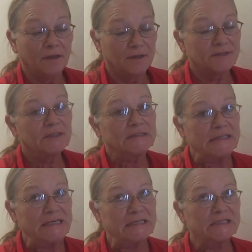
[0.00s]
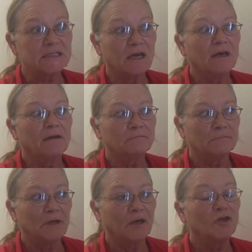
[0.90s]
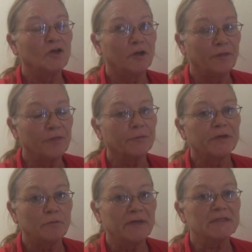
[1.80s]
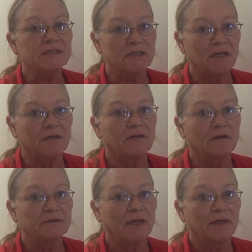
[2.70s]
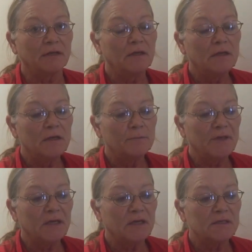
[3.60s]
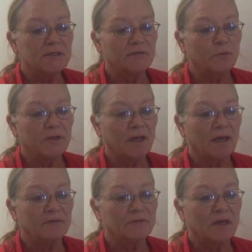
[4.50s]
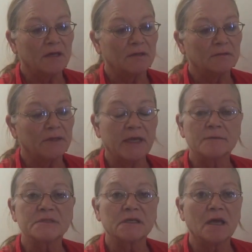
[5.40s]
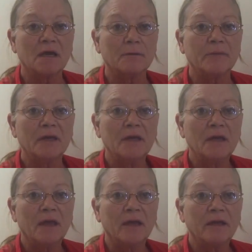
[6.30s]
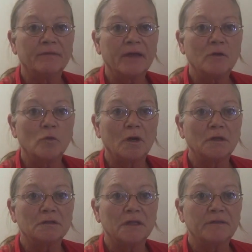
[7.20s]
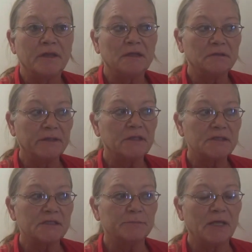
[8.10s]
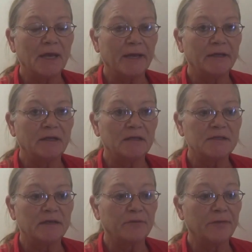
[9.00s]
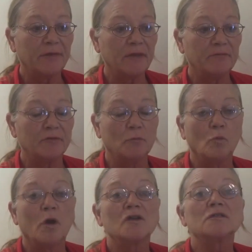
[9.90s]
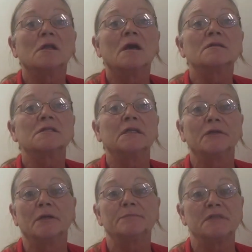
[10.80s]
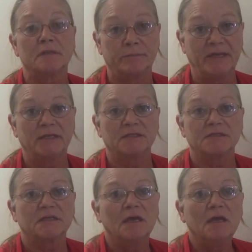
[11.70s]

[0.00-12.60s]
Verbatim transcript: Yeah, wow. So it takes a good 3 weeks to get it all done, because if we have camps that come and they want the linen supplied, it's everything from washcloths clear up to the blankets.